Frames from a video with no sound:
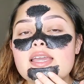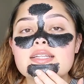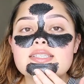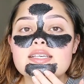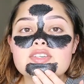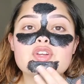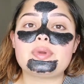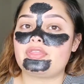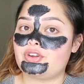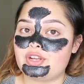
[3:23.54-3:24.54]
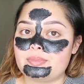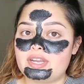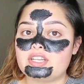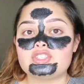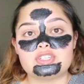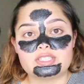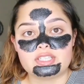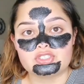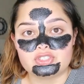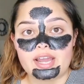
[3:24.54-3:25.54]
it says either wait 30 minutes or until
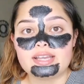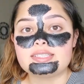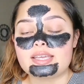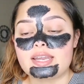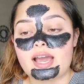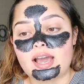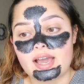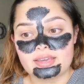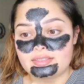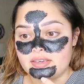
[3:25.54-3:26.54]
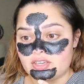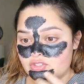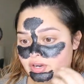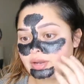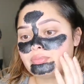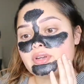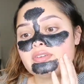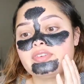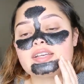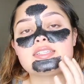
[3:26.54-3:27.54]
it dries, and I think it dried
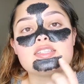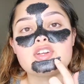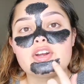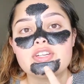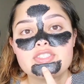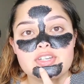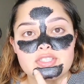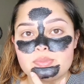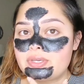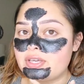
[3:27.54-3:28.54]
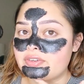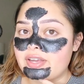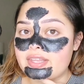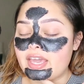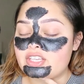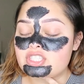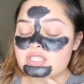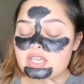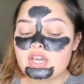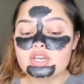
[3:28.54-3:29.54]
pretty fast because it's already starting to peel around the
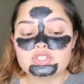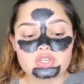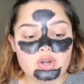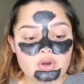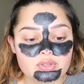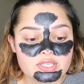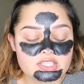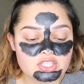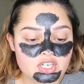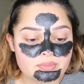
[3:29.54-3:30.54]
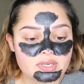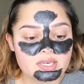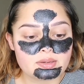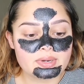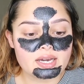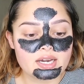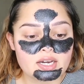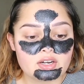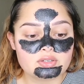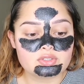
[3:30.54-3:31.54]
edges. So this took me
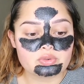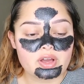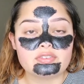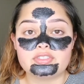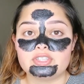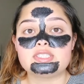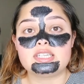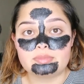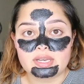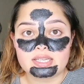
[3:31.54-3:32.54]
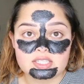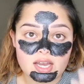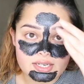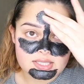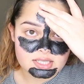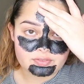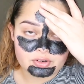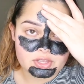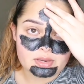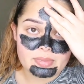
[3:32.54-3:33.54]
about 12-13 minutes, honestly,
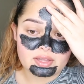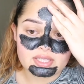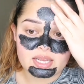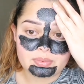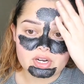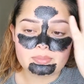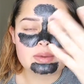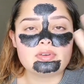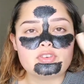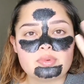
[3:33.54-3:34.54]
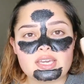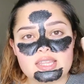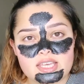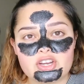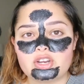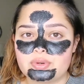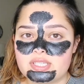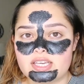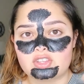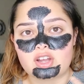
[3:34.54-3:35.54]
for the amount that I put on. Maybe if you make it thicker, it would
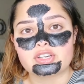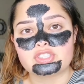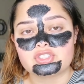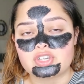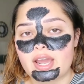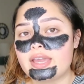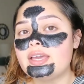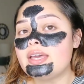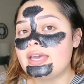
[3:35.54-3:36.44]
take longer to dry